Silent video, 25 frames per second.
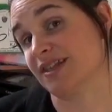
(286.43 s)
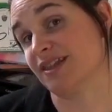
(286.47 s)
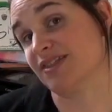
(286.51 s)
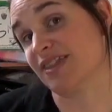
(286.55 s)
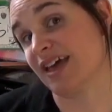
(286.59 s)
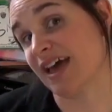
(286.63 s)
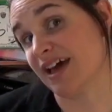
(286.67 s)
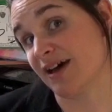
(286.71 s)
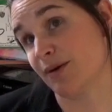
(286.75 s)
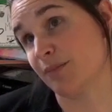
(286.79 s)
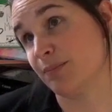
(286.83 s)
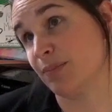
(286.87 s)

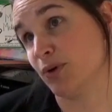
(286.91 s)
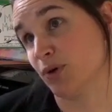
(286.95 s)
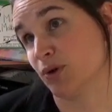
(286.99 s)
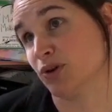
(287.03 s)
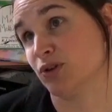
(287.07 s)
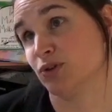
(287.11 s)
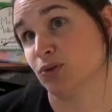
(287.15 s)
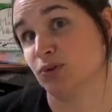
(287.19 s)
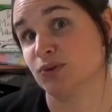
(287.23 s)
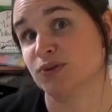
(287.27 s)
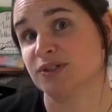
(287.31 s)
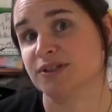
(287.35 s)
That book
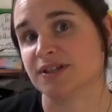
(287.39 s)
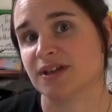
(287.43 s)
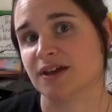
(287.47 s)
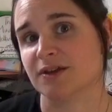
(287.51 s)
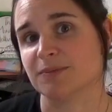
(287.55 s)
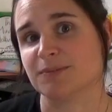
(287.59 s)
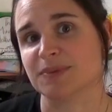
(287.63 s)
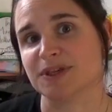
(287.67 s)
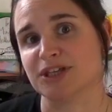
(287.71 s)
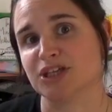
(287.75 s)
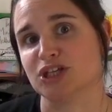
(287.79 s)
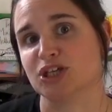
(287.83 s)
can also
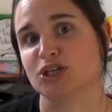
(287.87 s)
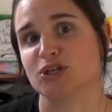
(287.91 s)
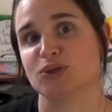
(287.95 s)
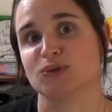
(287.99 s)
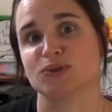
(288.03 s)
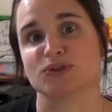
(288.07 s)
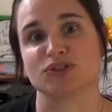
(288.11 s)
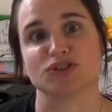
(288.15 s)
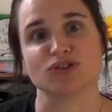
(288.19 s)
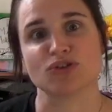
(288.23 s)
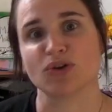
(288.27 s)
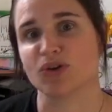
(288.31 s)
be
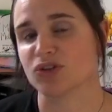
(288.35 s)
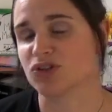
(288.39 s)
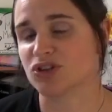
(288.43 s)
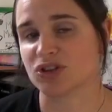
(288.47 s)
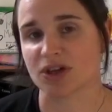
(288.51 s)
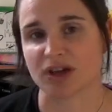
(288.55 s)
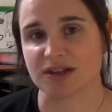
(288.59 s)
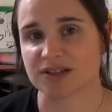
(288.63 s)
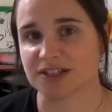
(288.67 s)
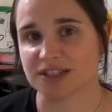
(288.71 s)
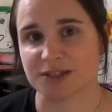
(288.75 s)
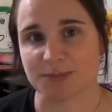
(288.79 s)
used not
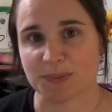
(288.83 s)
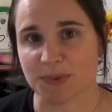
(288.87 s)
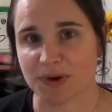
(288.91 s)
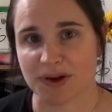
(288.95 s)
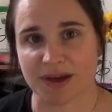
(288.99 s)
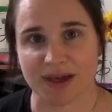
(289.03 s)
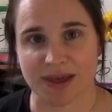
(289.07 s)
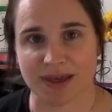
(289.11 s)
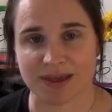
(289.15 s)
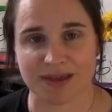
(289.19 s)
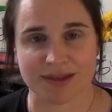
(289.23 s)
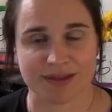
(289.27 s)
just
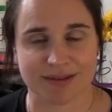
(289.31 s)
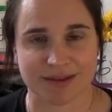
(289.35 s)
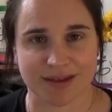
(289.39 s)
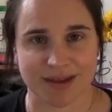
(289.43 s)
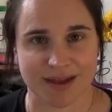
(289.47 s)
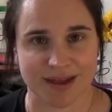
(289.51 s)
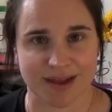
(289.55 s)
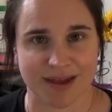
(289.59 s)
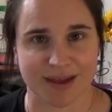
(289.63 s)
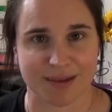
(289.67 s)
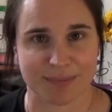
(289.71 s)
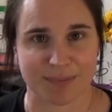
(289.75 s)
by
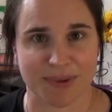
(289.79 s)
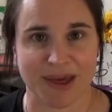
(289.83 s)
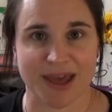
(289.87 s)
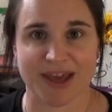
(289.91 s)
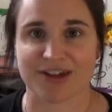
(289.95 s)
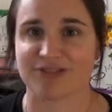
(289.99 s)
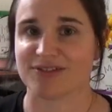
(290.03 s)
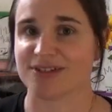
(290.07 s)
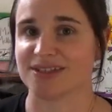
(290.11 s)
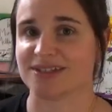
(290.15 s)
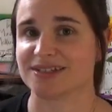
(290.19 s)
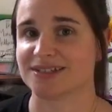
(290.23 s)

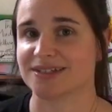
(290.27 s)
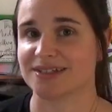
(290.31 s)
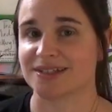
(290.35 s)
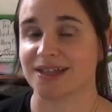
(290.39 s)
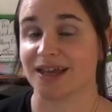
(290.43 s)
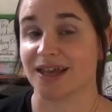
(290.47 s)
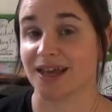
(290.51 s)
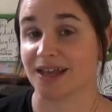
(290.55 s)
parents.